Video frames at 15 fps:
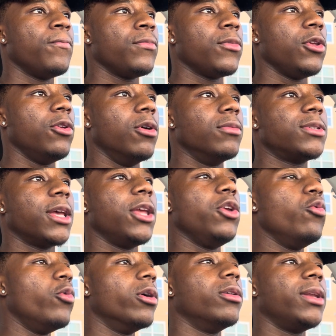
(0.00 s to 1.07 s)
You know what I'm saying? You
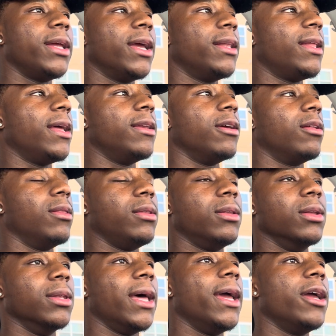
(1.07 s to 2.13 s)
willing to get that
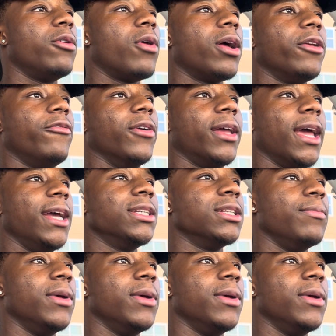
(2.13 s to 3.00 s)
delayed gratification,